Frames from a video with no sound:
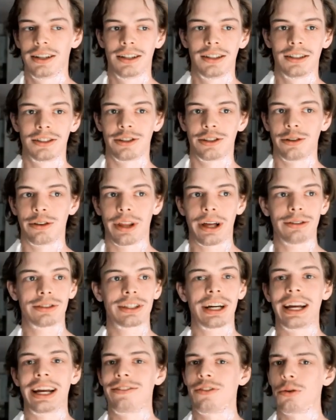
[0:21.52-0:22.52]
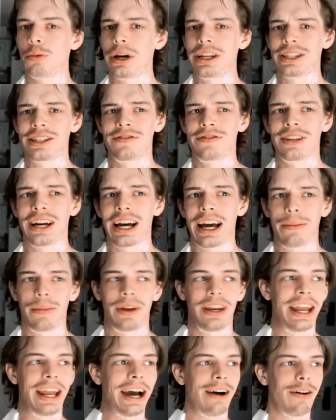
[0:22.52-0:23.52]
So that was kind of a waste of time
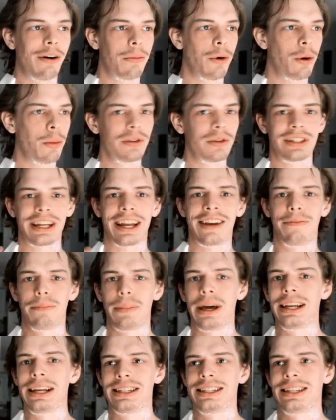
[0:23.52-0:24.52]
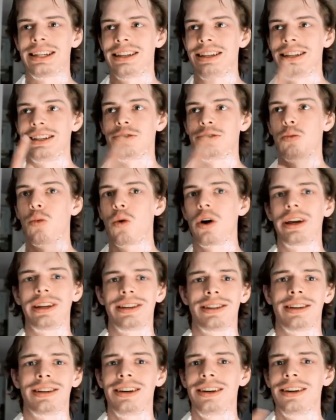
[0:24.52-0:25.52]
and now I'm almost out of medicine, this
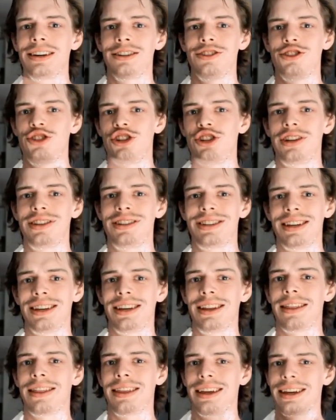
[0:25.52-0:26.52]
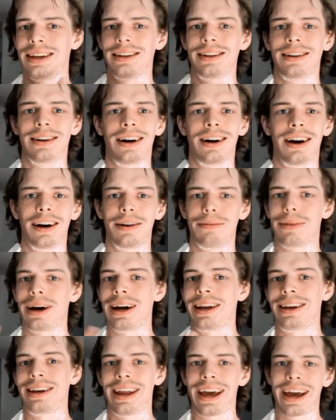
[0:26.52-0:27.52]
white jizzy thing on
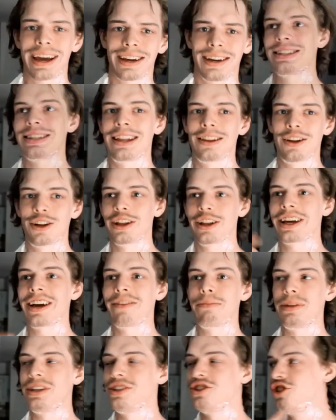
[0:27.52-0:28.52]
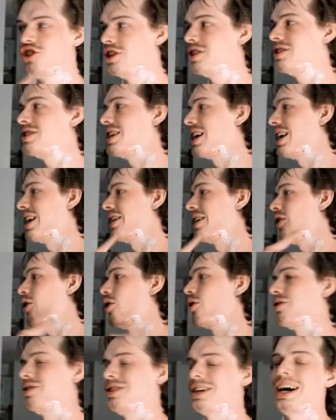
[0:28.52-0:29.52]
my neck. I look like I've been jizzed on
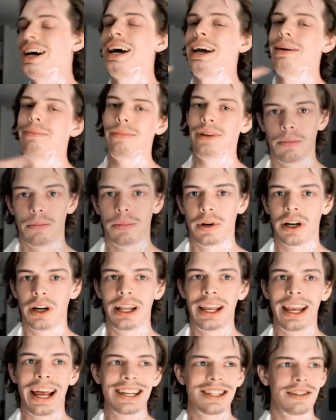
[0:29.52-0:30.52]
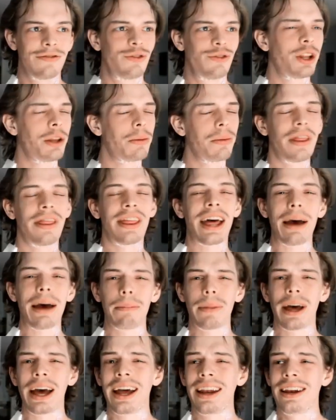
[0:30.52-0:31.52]
all the time, but it hasn't really been
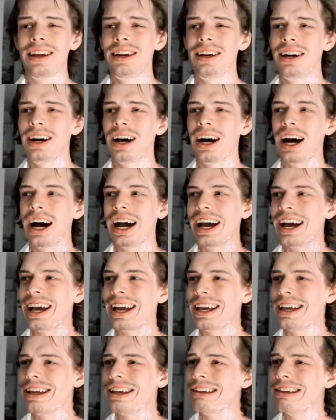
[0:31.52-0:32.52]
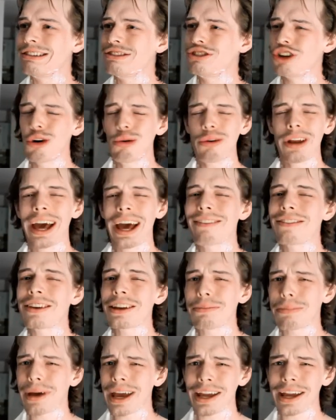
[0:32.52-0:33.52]
that bad. I don't have
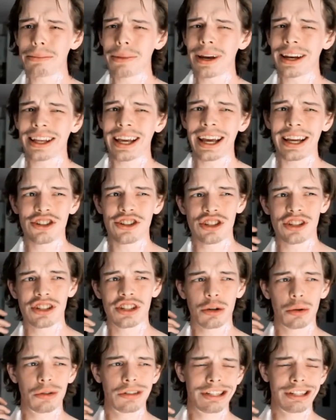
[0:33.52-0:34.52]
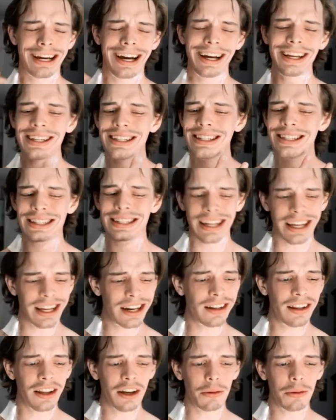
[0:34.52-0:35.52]
any pain medication, so it's kind of stinging
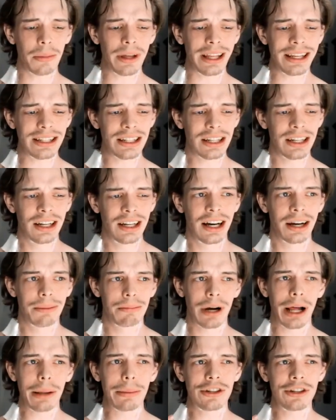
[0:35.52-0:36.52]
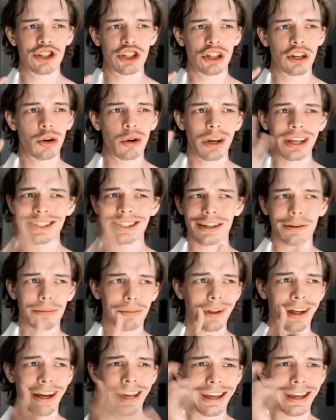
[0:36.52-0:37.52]
a little bit. Probably should go get some,
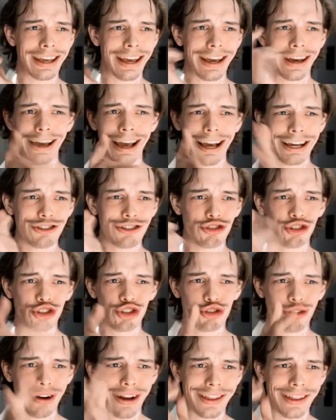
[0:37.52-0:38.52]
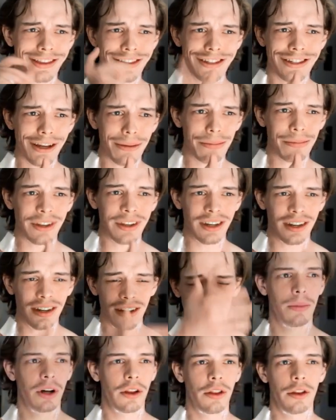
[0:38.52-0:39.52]
like, extra strength
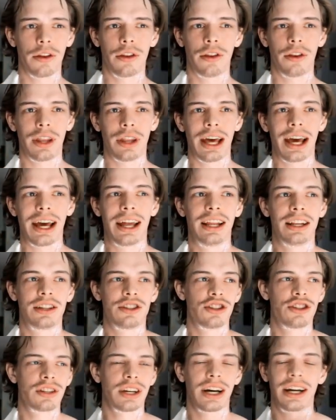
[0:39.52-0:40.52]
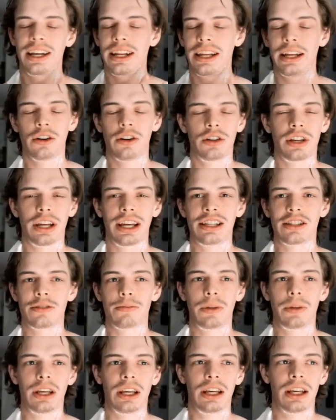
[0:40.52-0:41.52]
something. Other than that, it just kind of irritates
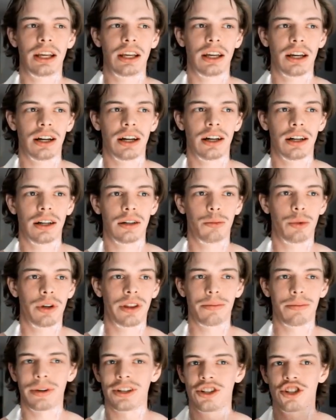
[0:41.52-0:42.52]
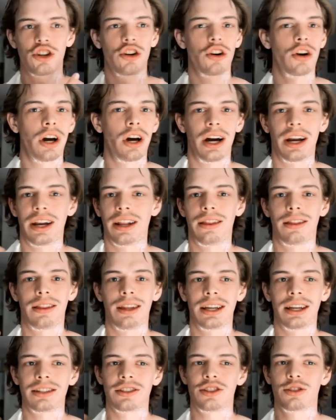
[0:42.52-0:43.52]
me with my shirt on and
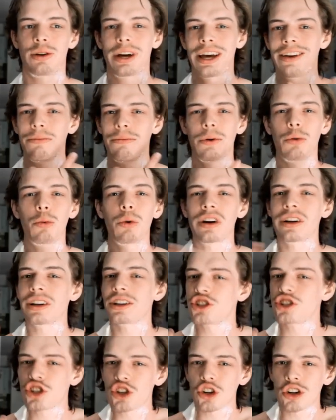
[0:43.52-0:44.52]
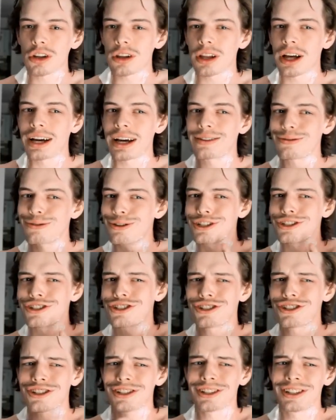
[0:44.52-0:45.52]
things, so I haven't been wearing a shirt a lot,
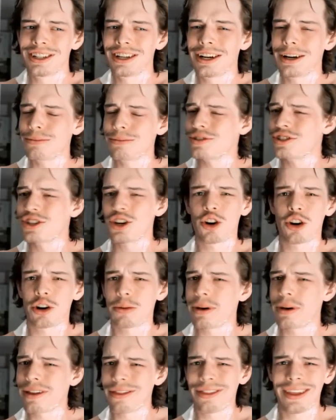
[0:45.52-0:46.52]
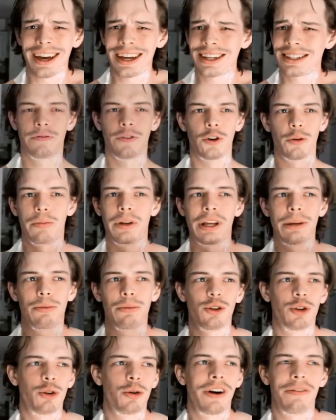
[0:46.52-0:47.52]
which I'm sorry about that for
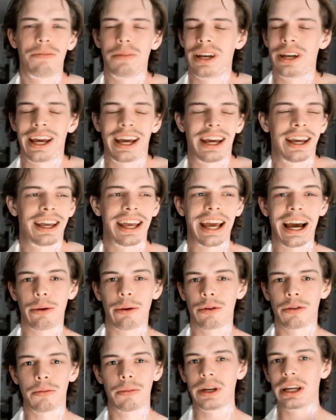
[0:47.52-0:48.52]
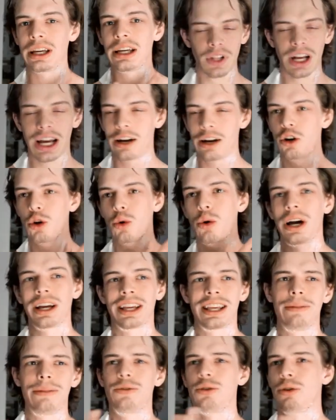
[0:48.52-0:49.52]
people who have been hanging out with me. I don't know why I
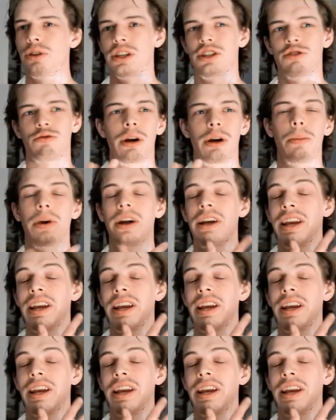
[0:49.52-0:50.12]
keep doing this around my